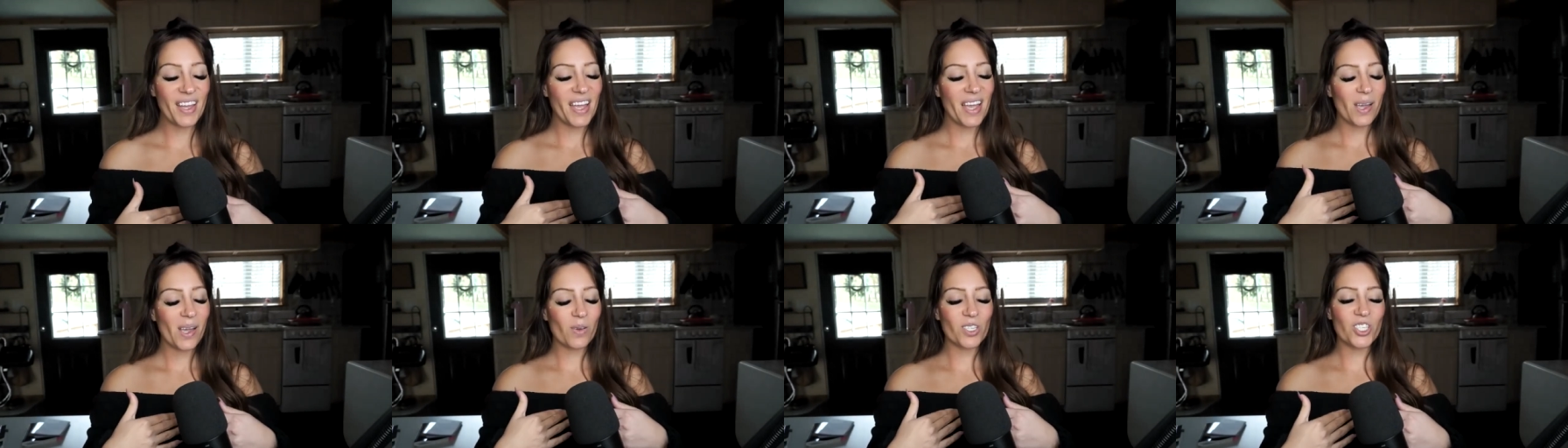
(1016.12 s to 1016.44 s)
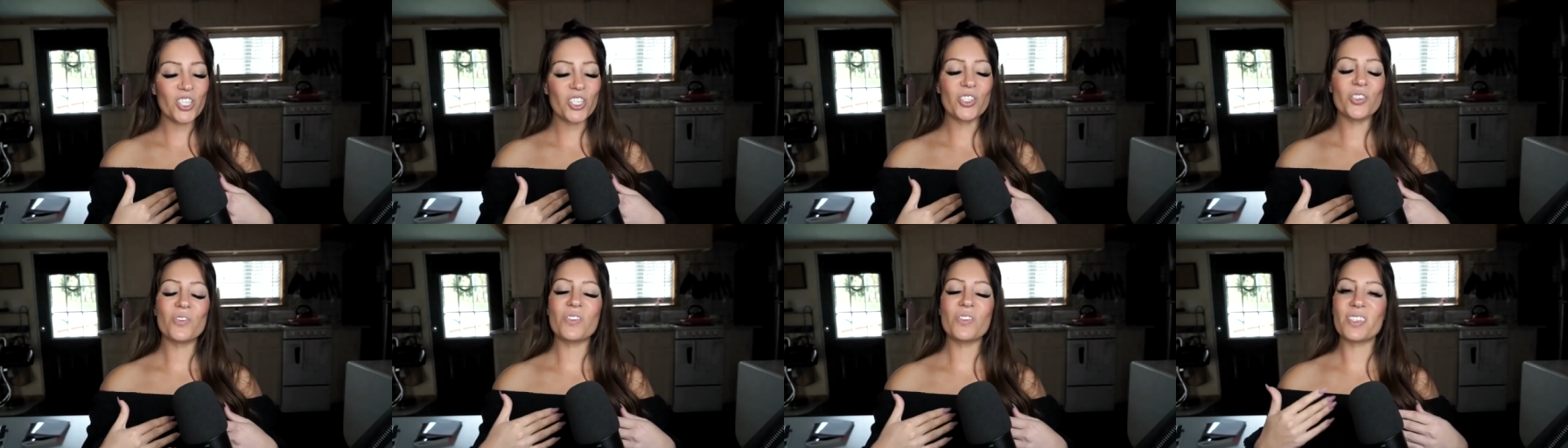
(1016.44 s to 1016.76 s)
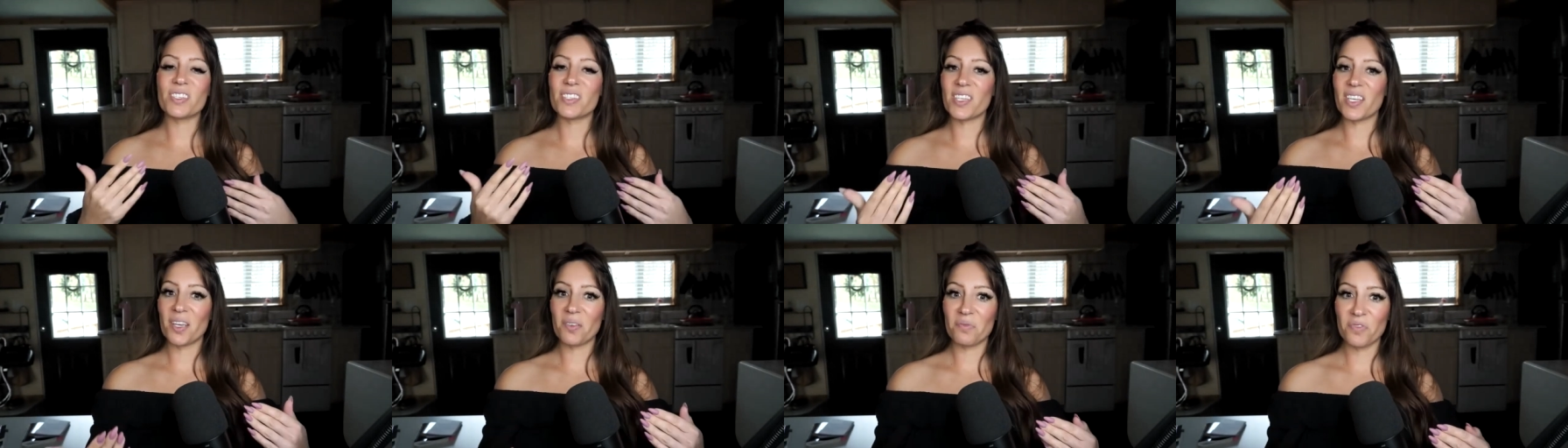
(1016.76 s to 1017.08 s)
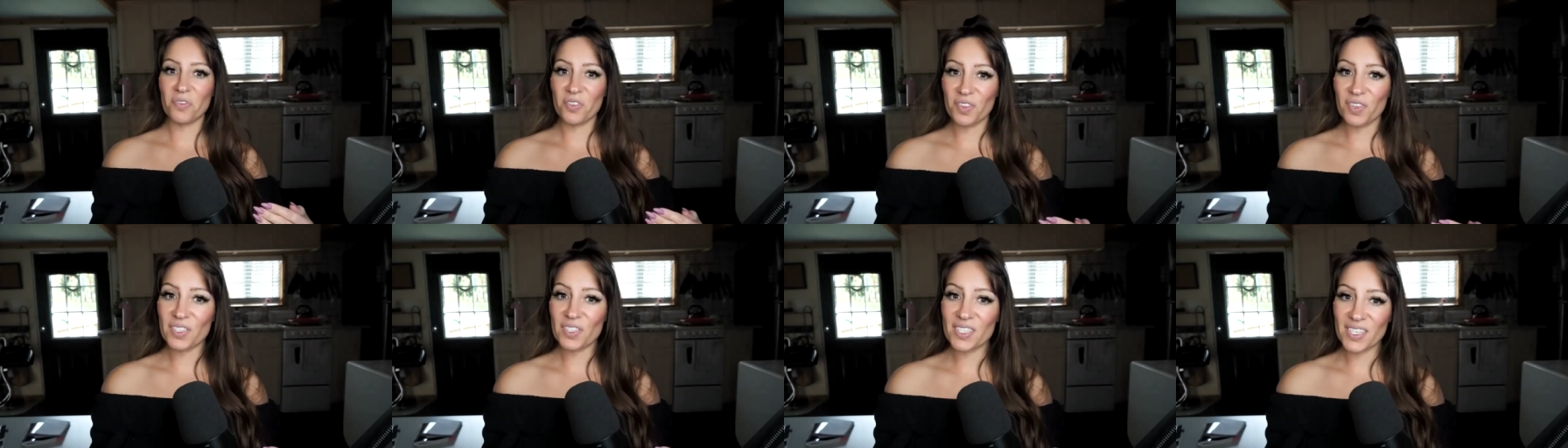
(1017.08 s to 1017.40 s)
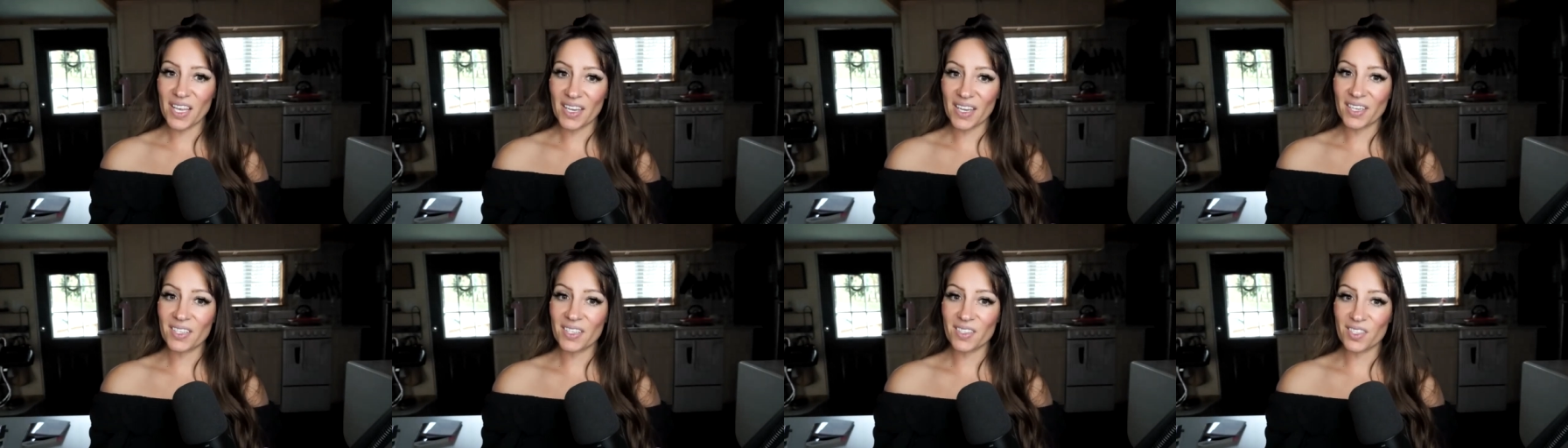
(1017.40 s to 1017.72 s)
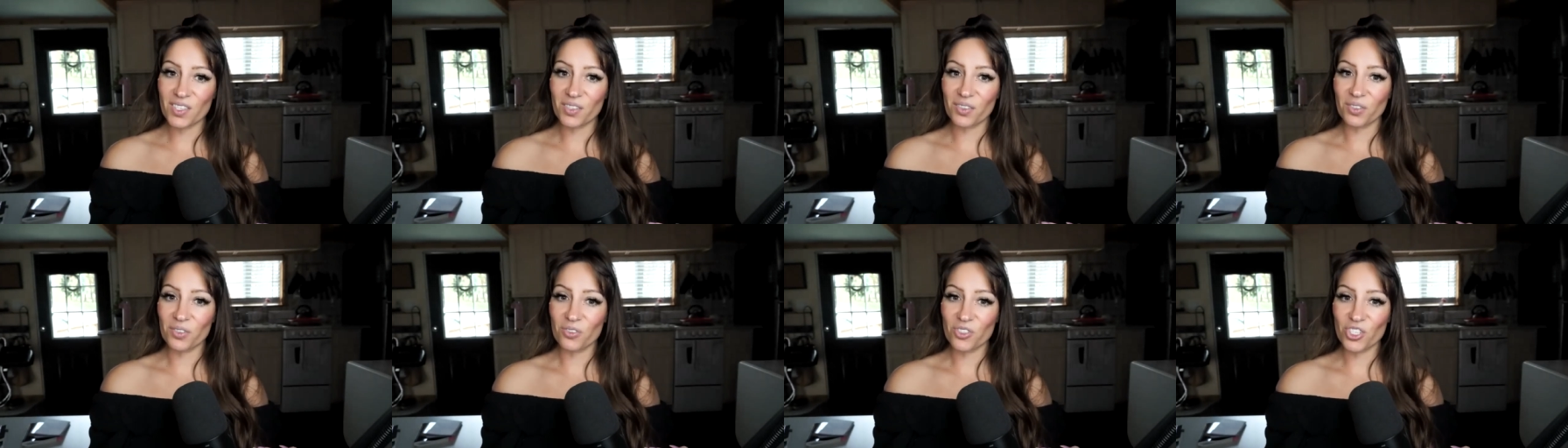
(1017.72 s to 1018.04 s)
I want you to do the same for the second
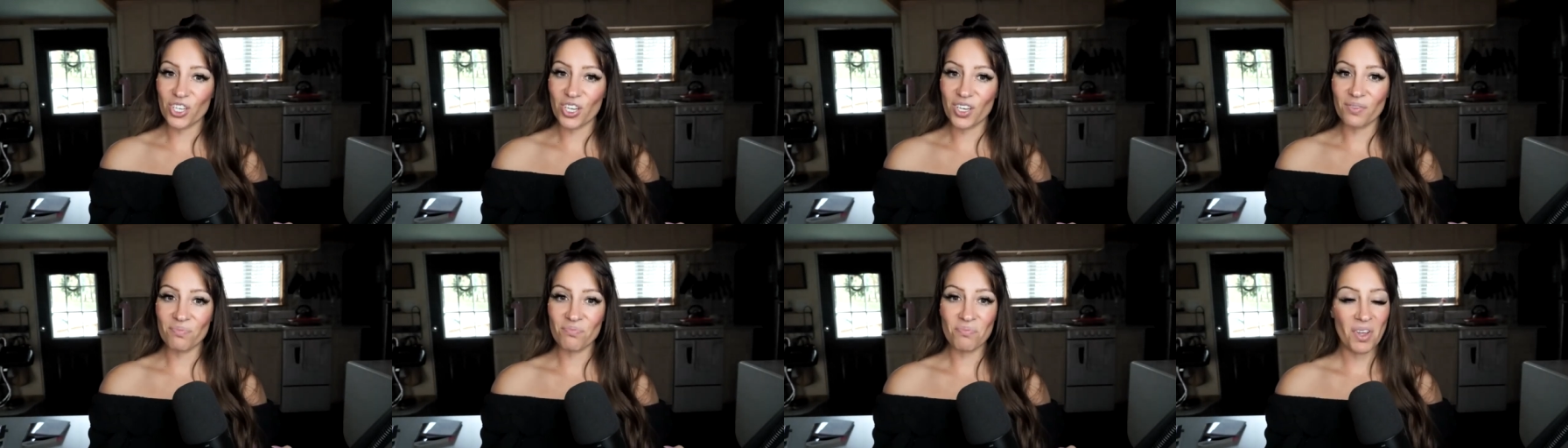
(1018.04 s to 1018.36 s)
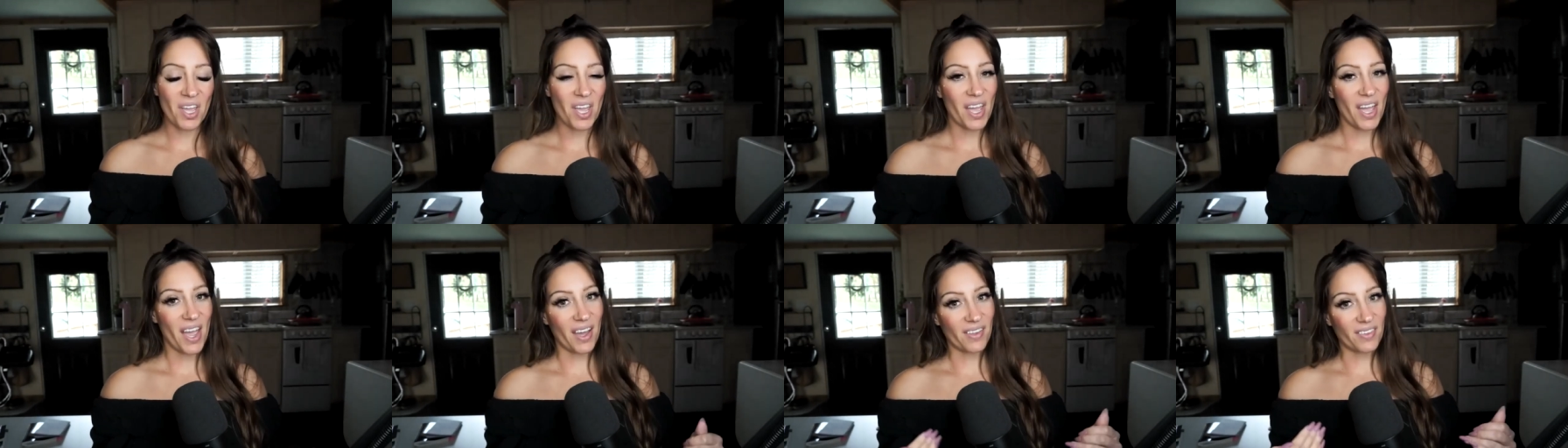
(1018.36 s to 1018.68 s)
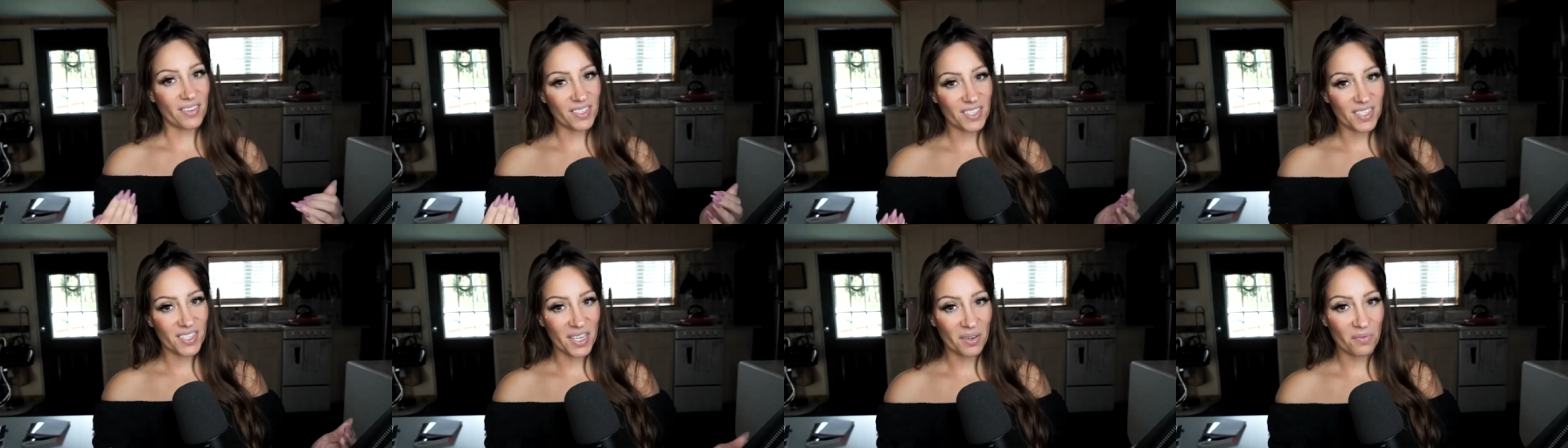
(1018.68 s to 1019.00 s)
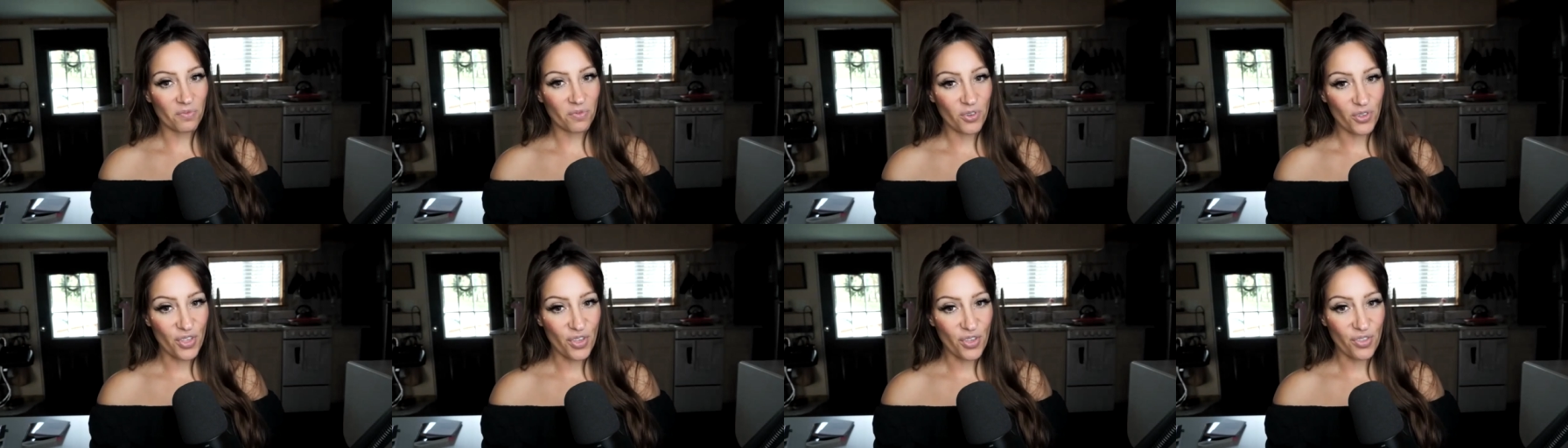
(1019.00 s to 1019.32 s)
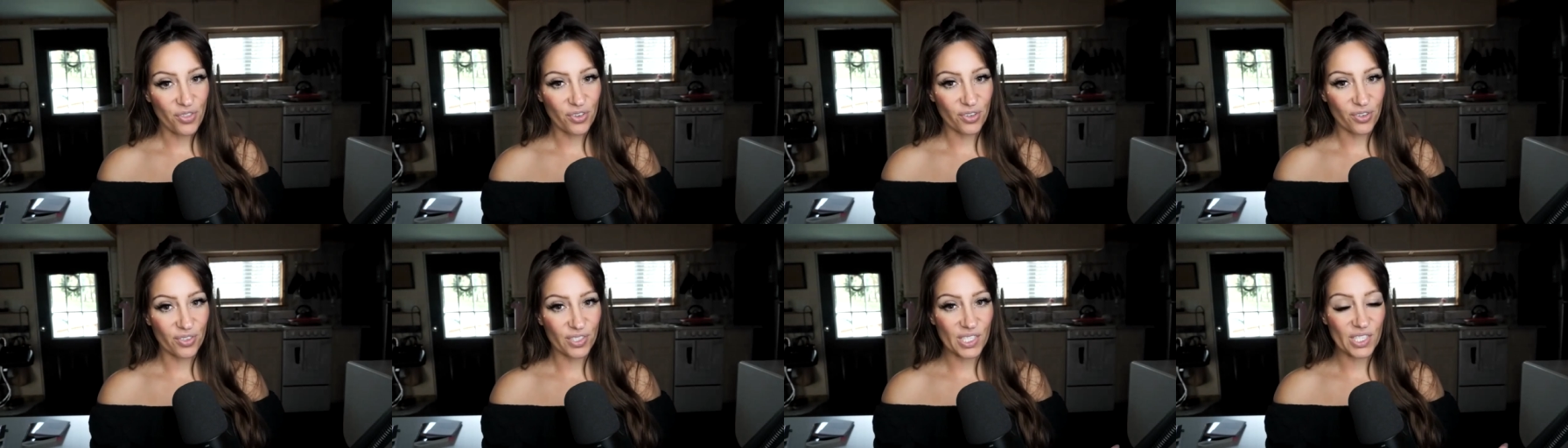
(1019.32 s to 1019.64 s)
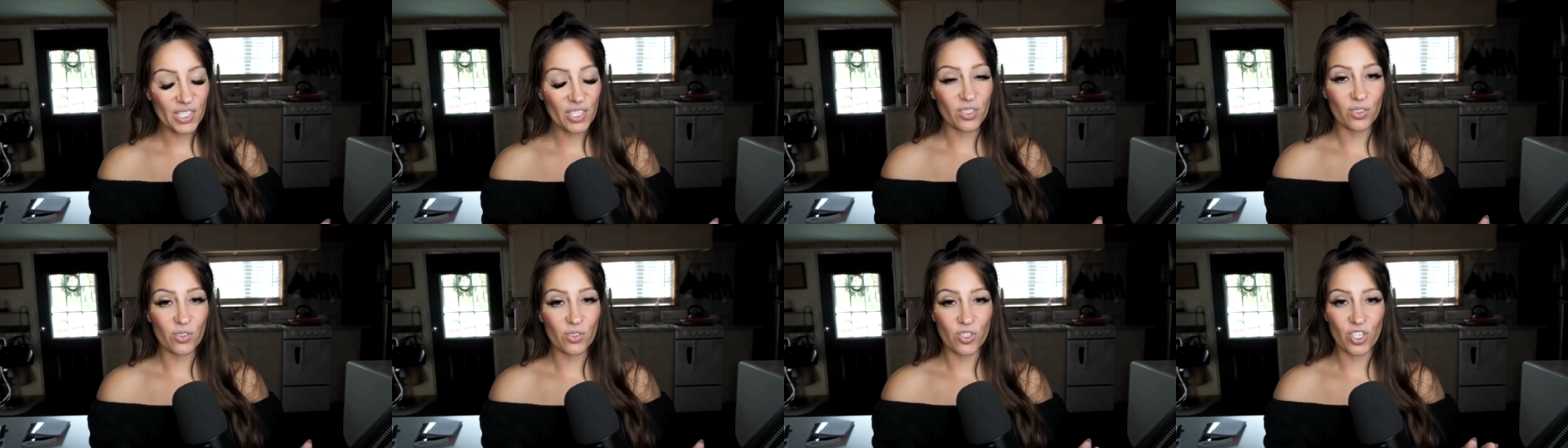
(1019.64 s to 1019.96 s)
solution and the same for the third
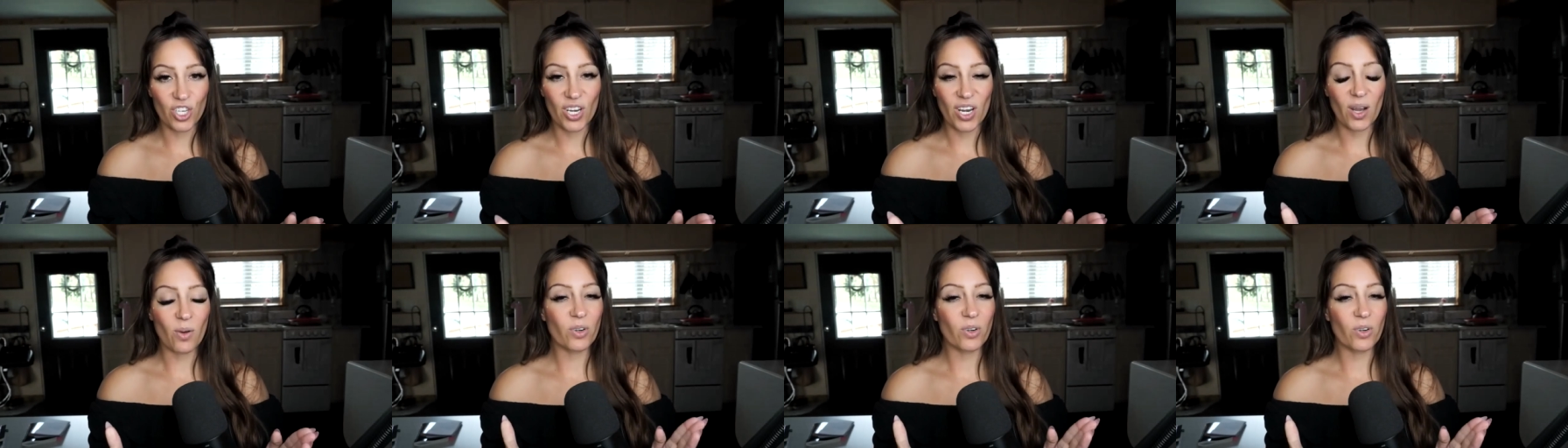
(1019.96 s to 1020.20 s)
solution.